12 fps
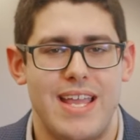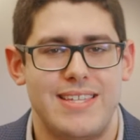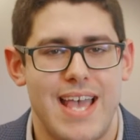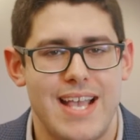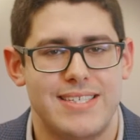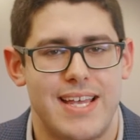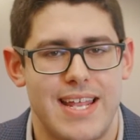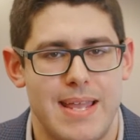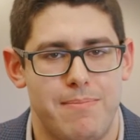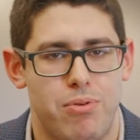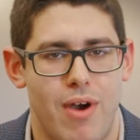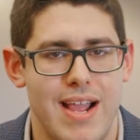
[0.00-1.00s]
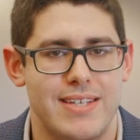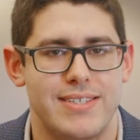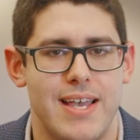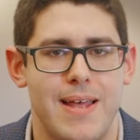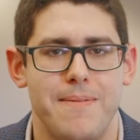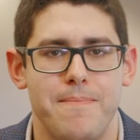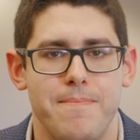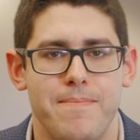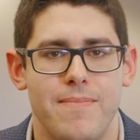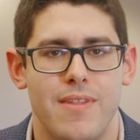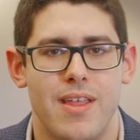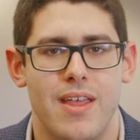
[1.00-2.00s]
He takes it, he breaks it,
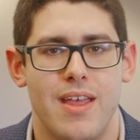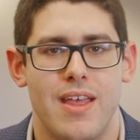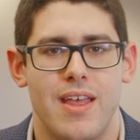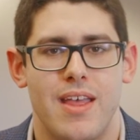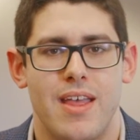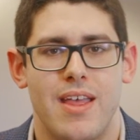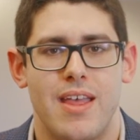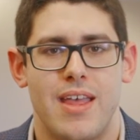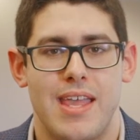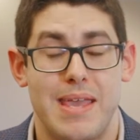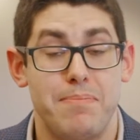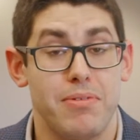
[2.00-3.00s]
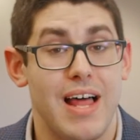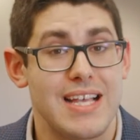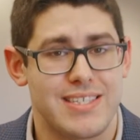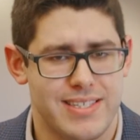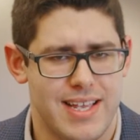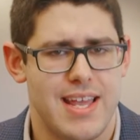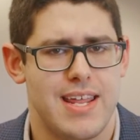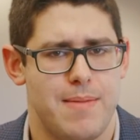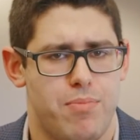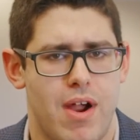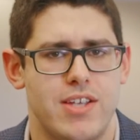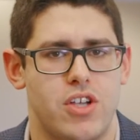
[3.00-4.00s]
he blesses it, he
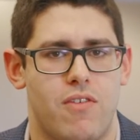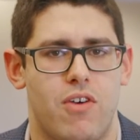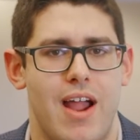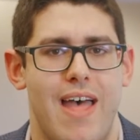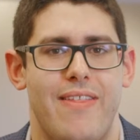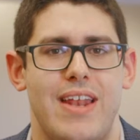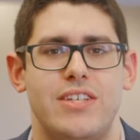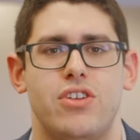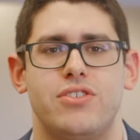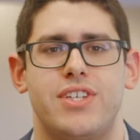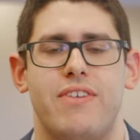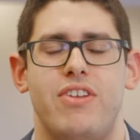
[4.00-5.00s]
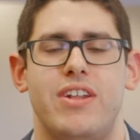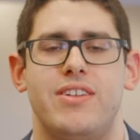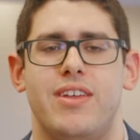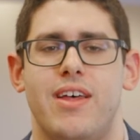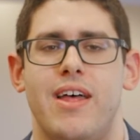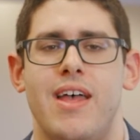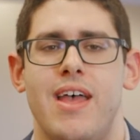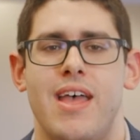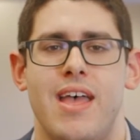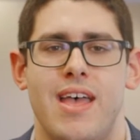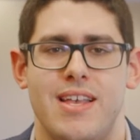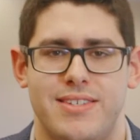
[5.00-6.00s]
prays over it, and then he starts giving it to
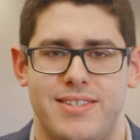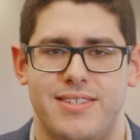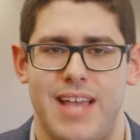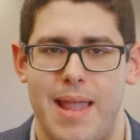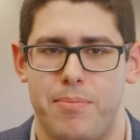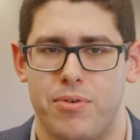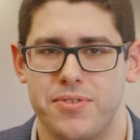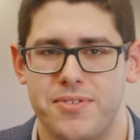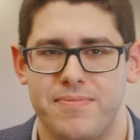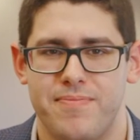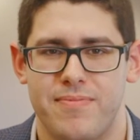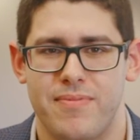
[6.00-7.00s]
his disciples.